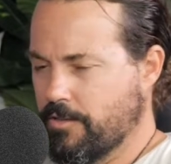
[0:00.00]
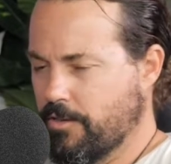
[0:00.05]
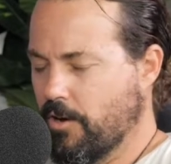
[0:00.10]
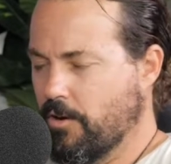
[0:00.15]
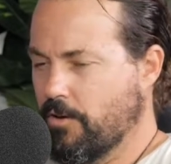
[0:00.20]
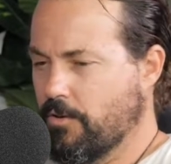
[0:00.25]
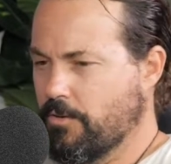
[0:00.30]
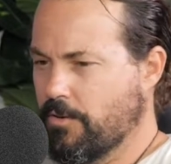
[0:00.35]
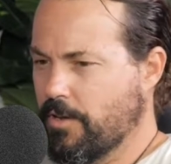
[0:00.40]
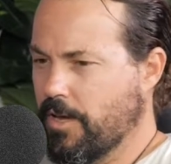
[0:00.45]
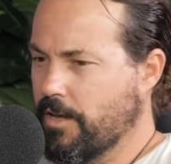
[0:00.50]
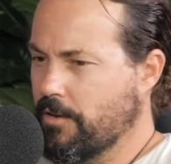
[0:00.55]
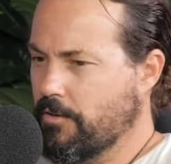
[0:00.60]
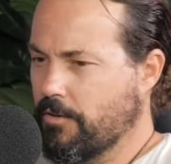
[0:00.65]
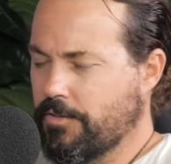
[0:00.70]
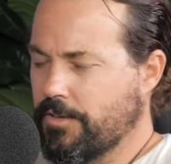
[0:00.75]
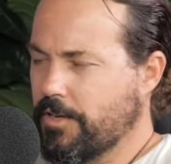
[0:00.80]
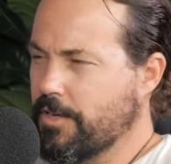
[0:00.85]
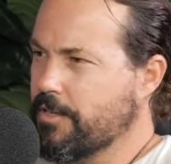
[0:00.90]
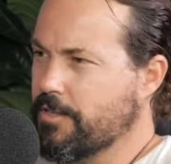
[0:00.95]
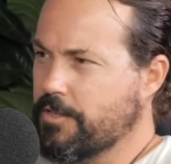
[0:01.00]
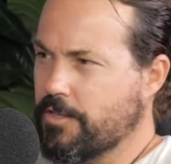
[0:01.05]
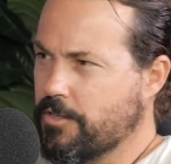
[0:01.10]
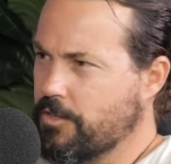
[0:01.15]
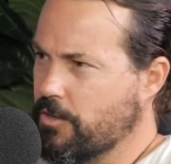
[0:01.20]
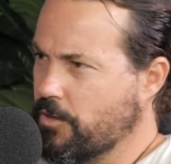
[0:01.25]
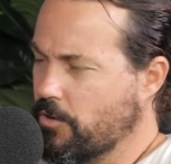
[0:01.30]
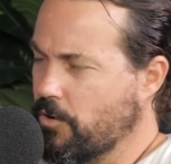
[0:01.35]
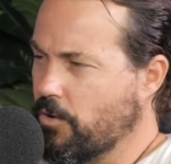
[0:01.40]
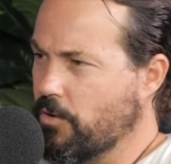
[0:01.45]
So I think it's
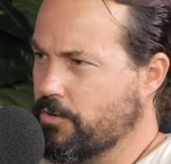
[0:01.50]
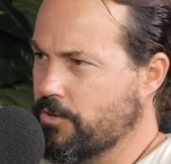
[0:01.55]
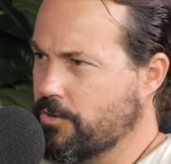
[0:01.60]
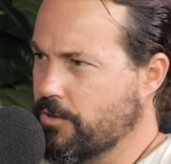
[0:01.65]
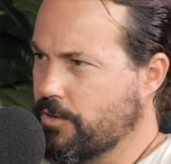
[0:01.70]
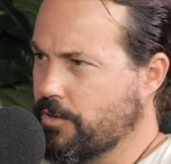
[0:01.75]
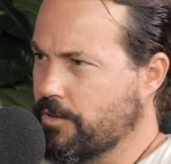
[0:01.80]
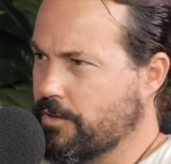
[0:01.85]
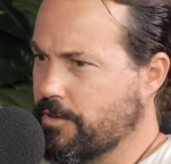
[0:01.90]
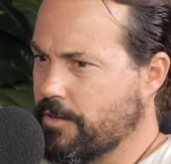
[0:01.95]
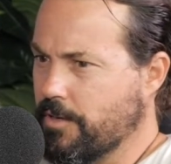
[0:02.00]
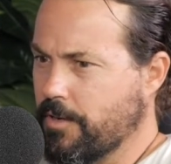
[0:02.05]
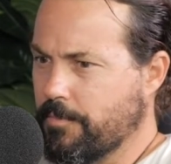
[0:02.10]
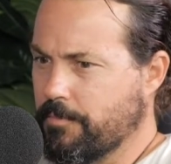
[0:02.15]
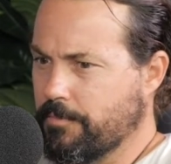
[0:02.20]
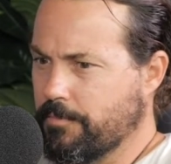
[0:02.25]
just a constant.